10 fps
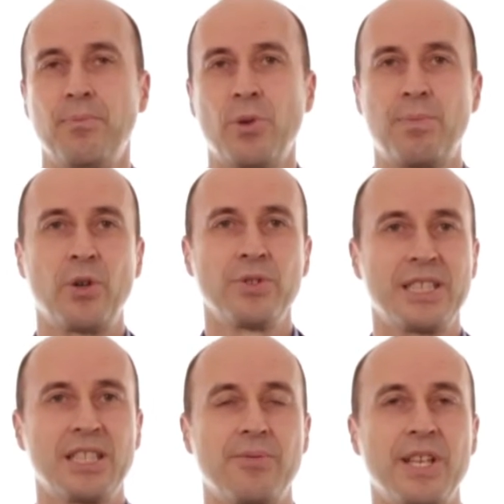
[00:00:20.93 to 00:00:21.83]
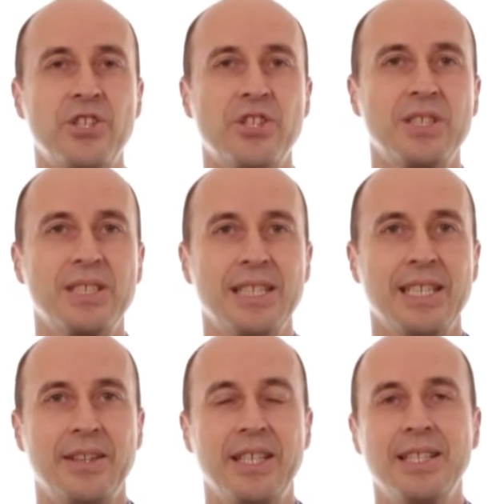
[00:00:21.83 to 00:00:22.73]
more posing questions
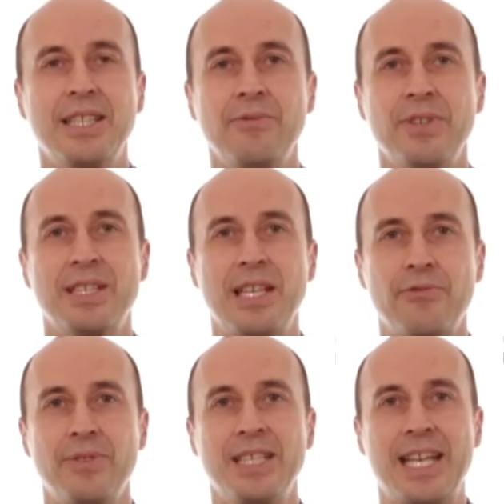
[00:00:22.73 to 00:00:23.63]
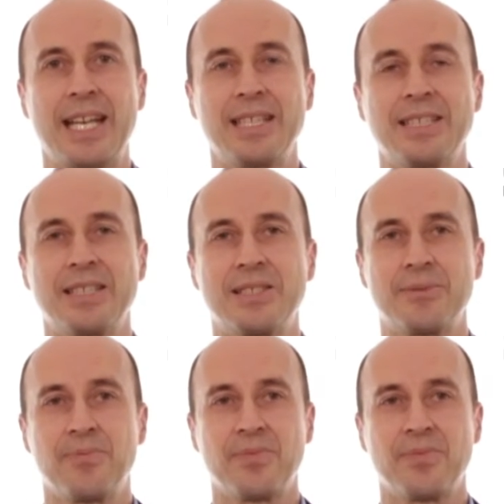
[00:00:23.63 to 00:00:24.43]
than giving definite answers.